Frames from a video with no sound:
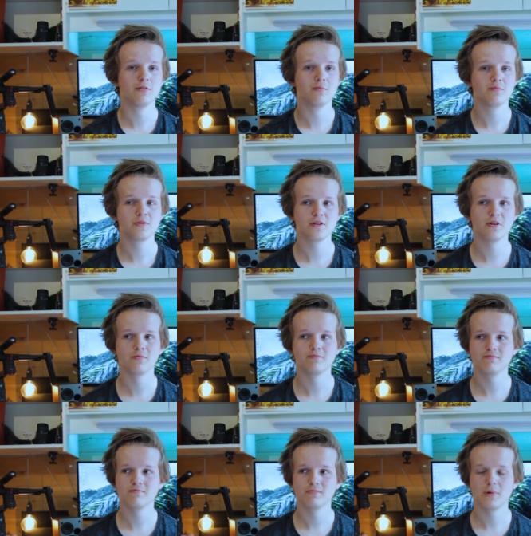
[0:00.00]
them, so
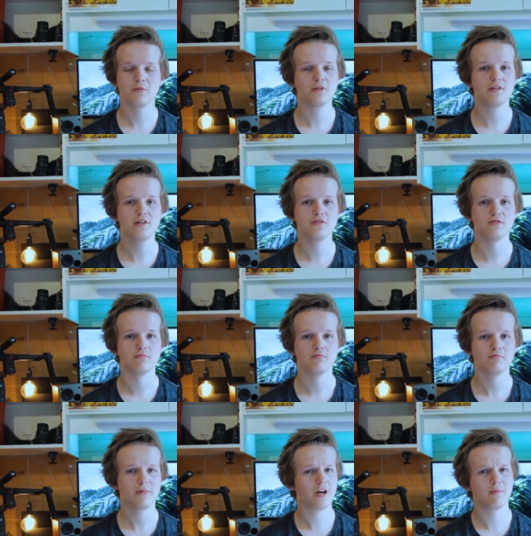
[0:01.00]
I'm going to teach you.
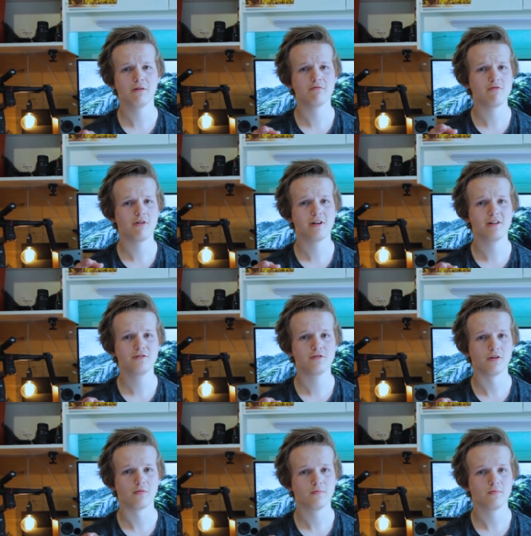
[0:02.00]
How about we roll that intro?